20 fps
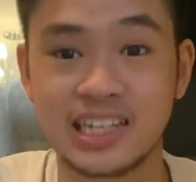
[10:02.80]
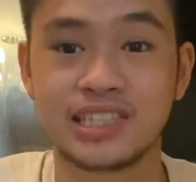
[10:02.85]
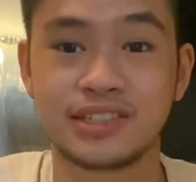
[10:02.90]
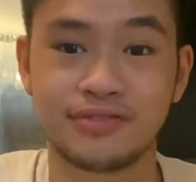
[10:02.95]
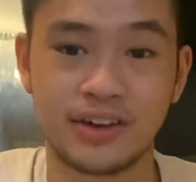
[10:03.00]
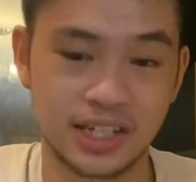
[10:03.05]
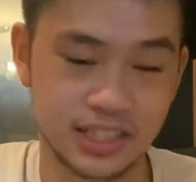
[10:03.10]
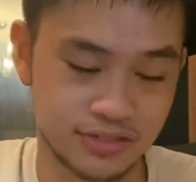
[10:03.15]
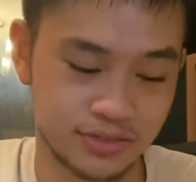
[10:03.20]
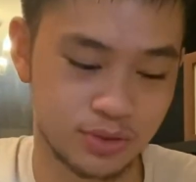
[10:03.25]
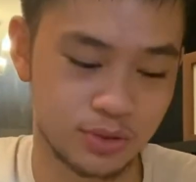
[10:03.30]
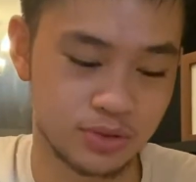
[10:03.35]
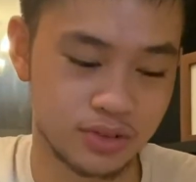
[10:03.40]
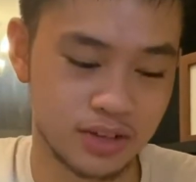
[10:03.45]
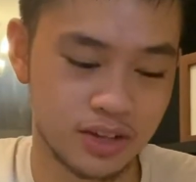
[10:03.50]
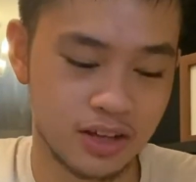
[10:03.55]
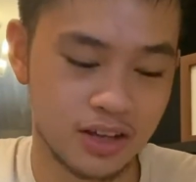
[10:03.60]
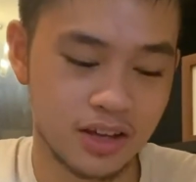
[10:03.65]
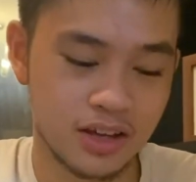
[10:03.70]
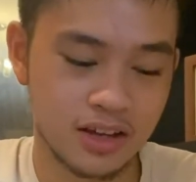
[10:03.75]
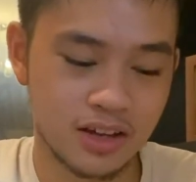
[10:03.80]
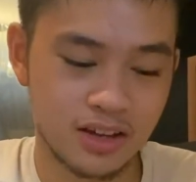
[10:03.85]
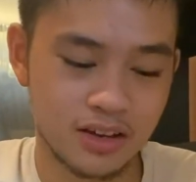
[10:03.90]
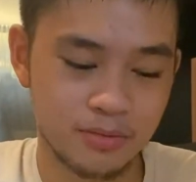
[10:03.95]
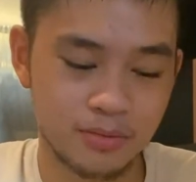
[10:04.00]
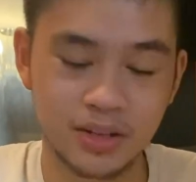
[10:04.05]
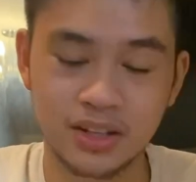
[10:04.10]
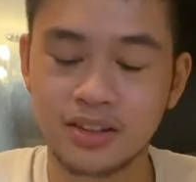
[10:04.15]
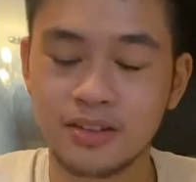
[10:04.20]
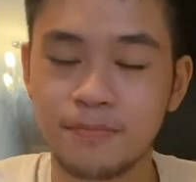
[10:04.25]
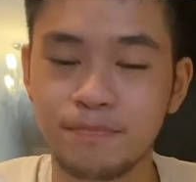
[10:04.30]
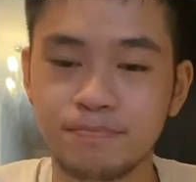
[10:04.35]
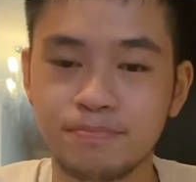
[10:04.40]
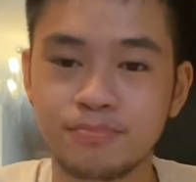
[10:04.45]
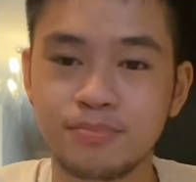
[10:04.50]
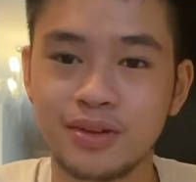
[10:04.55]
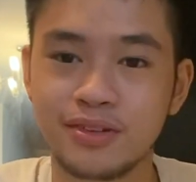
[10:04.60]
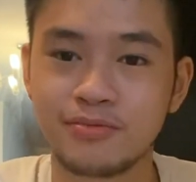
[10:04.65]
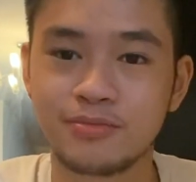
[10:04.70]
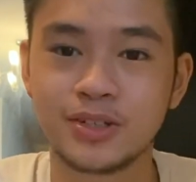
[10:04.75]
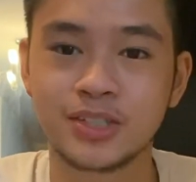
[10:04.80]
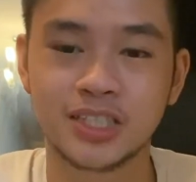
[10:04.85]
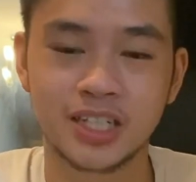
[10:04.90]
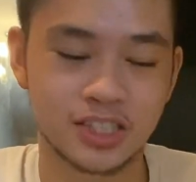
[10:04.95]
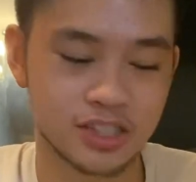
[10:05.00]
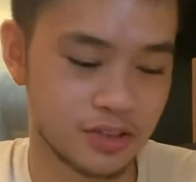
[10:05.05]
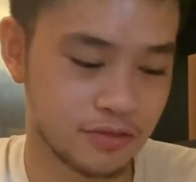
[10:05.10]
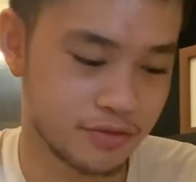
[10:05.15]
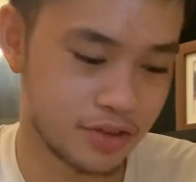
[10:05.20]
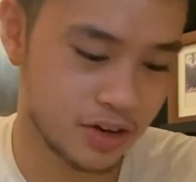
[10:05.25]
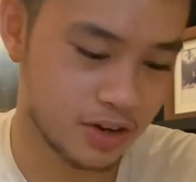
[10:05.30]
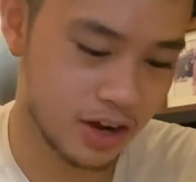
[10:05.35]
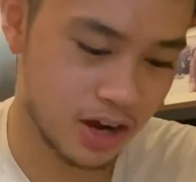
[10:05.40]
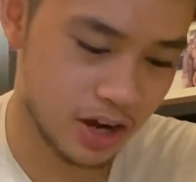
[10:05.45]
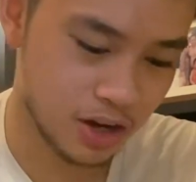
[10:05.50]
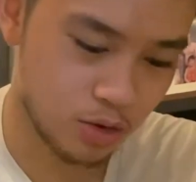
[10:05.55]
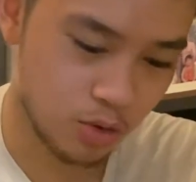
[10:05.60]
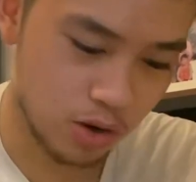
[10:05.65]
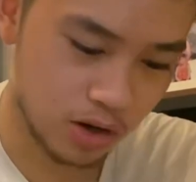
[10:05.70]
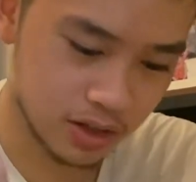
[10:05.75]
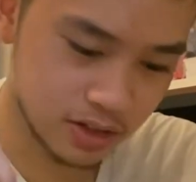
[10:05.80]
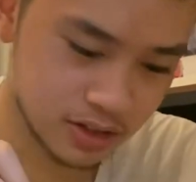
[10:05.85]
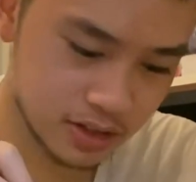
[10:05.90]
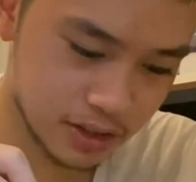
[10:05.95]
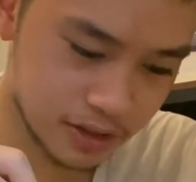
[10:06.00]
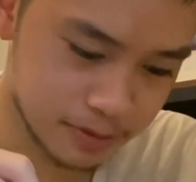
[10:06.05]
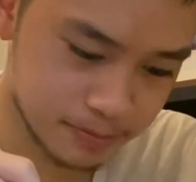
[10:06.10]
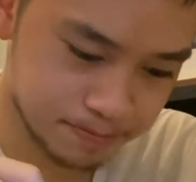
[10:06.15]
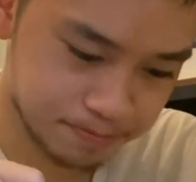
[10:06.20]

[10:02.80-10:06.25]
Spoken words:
it's fast food, but beef brisket is a very high quality.